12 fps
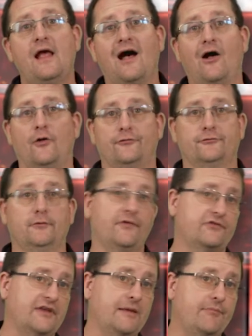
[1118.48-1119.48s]
I also do the
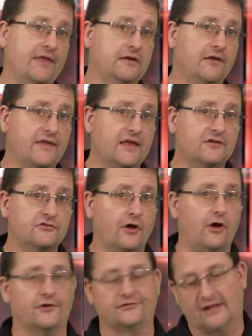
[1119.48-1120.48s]
same thing to the
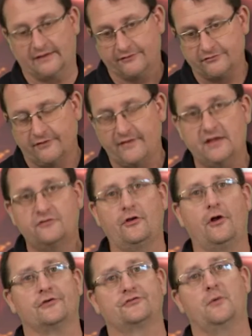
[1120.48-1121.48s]
exhaust. I listen to the
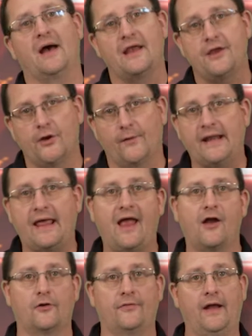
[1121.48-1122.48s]
exhaust. Do I hear any
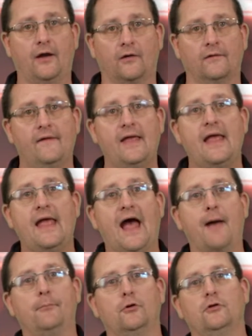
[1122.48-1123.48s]
air there?
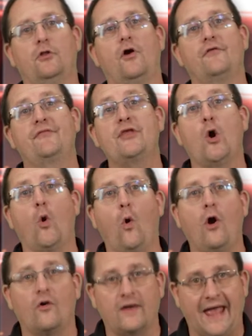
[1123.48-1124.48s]
I pull off the
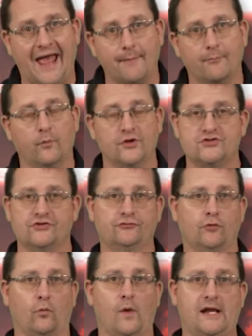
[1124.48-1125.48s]
oil cap, which is
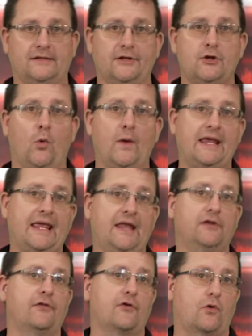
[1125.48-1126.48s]
directly going
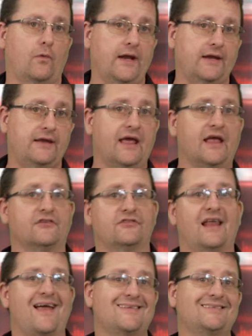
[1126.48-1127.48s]
into the crankcase,
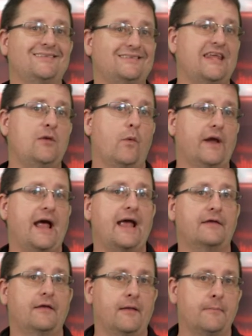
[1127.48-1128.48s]
and I see what
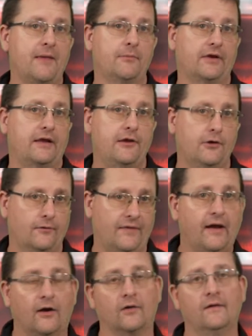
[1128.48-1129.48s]
I am able to hear
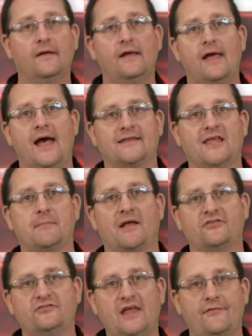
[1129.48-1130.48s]
there. I take my
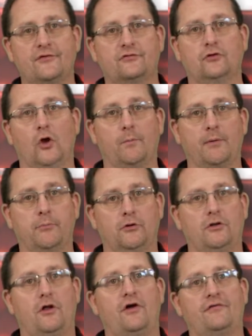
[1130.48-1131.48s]
stethoscope and
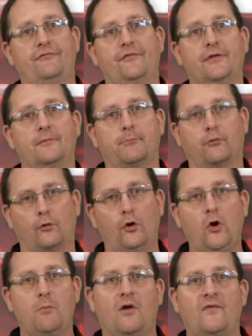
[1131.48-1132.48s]
pull off the
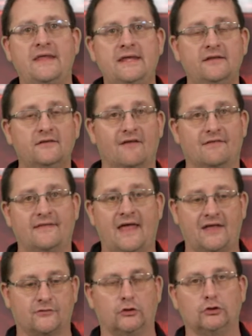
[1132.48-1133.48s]
probe on the end of it that
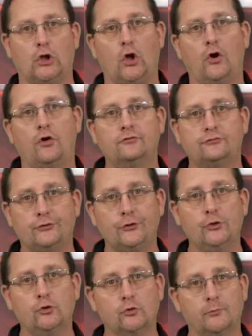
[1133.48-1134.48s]
has a long
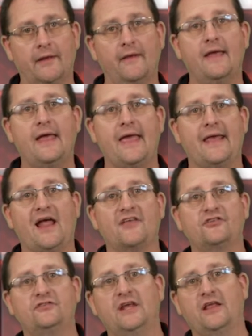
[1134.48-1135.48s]
tube, and I
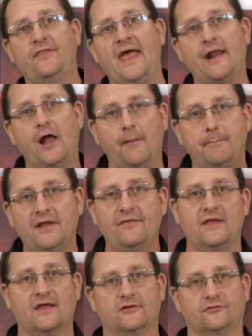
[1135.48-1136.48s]
stick that up in
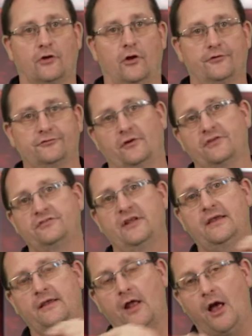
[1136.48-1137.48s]
the exhaust, or I
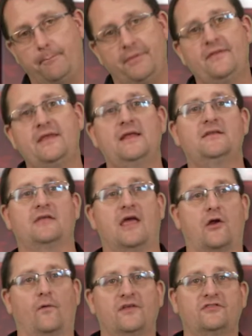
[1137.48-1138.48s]
stick it up in the
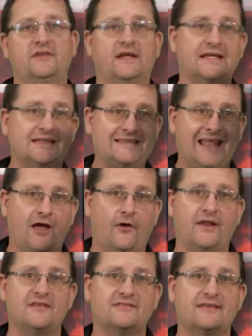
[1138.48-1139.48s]
intake, or I stick it
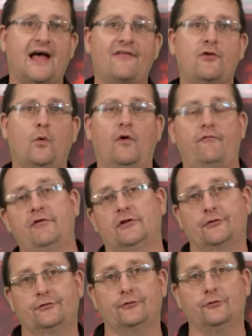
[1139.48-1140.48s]
down inside the oil
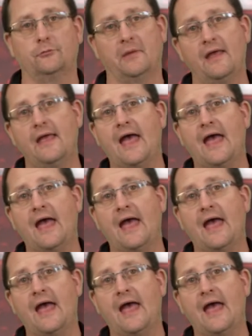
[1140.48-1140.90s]
filler tube.